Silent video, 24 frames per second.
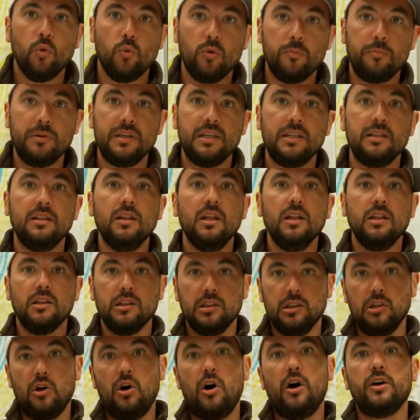would be
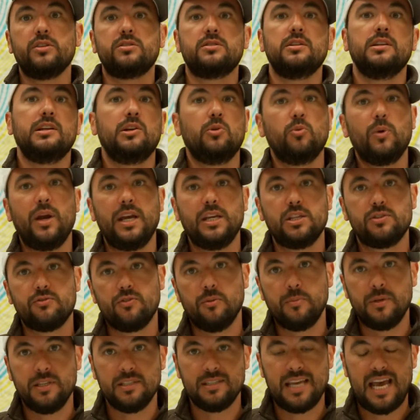lost and erased
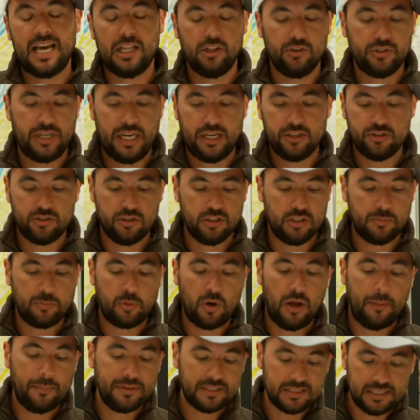from his allocation of the
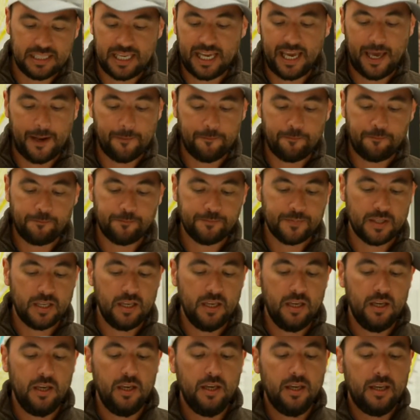promised land
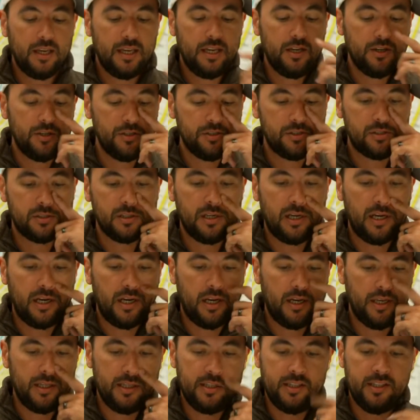here's
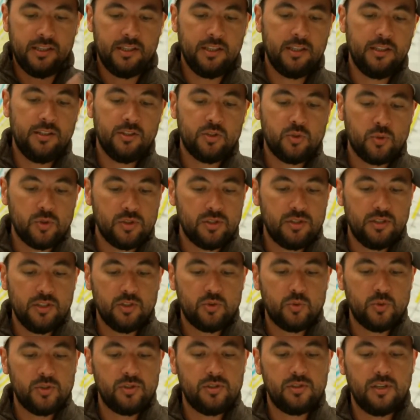uh, th- this was
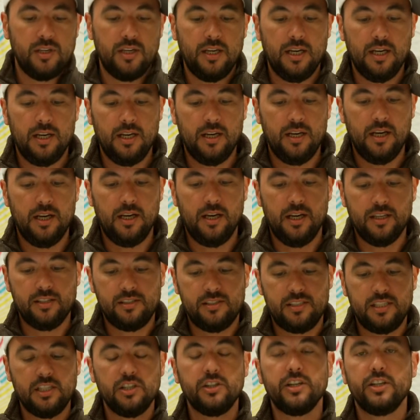this was a, a, a,
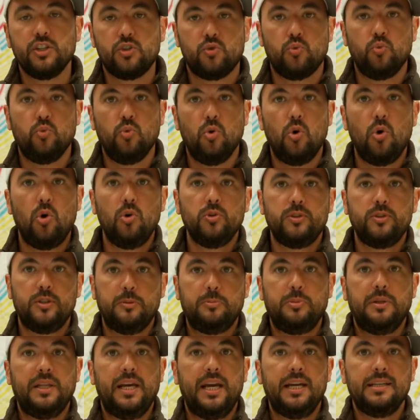serious role to
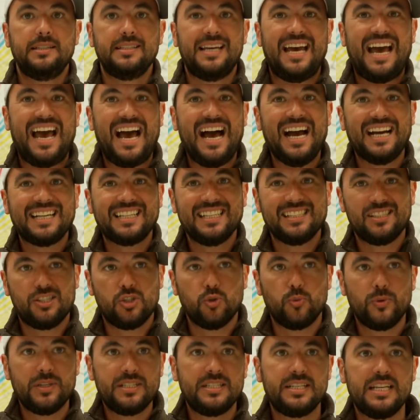play to act as the
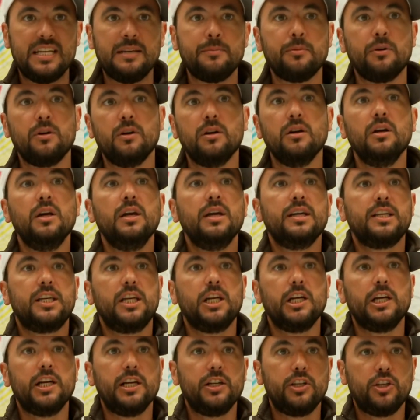redeemer
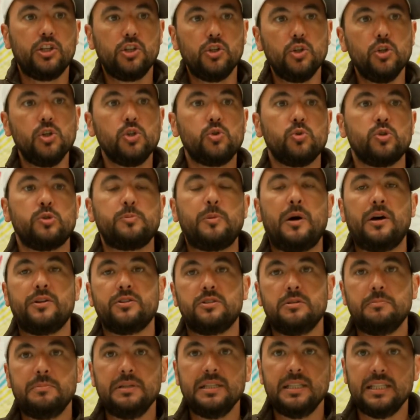carried huge
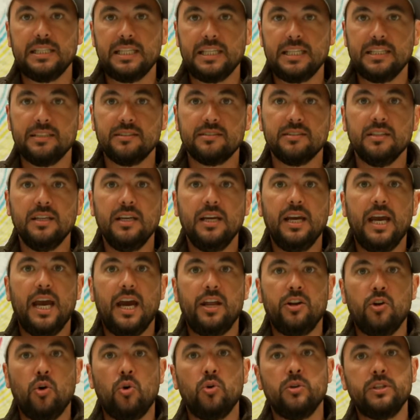responsibilities
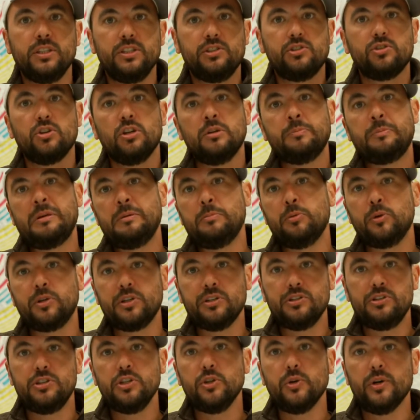and only certain people
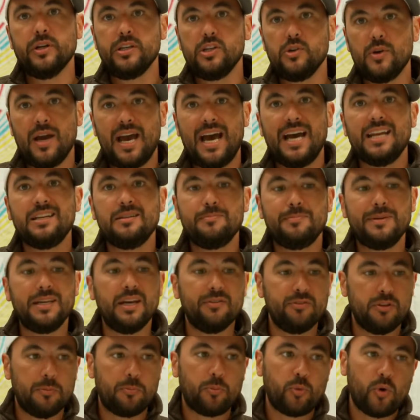could do it you had to be
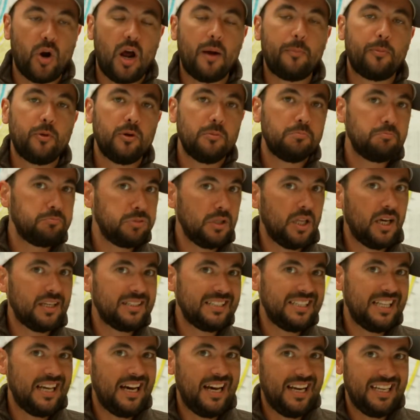of the proper
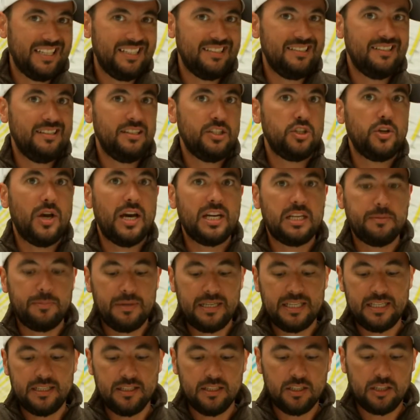bloodline you had to
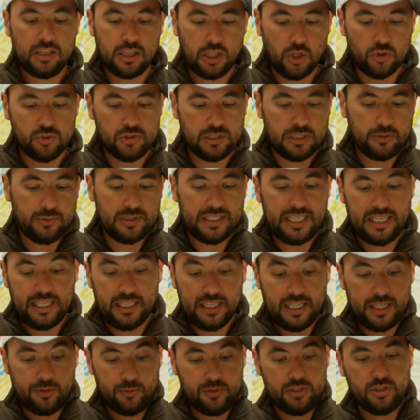be closely related
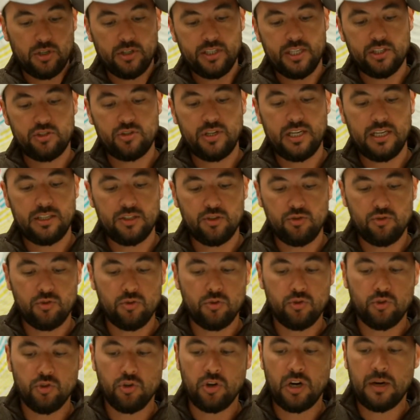like we saw yesterday in De- De-
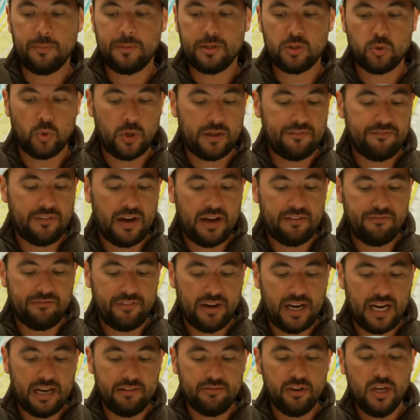deuteronomy 25
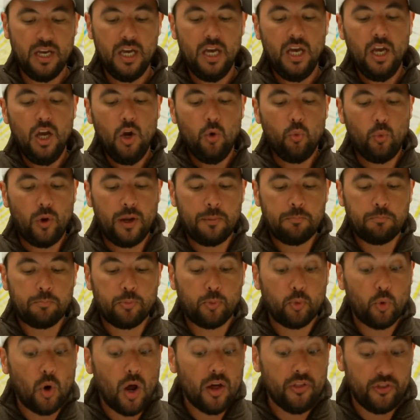5 when
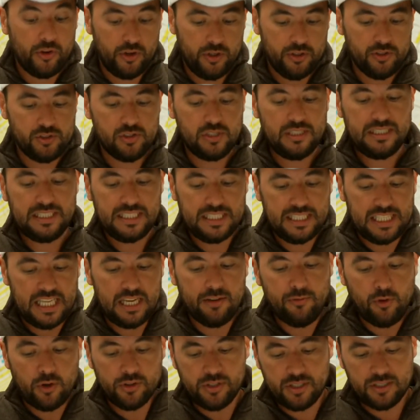brothers
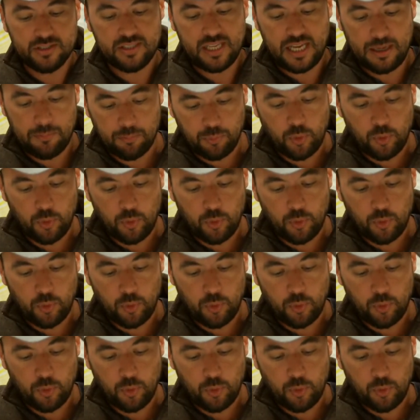live on the same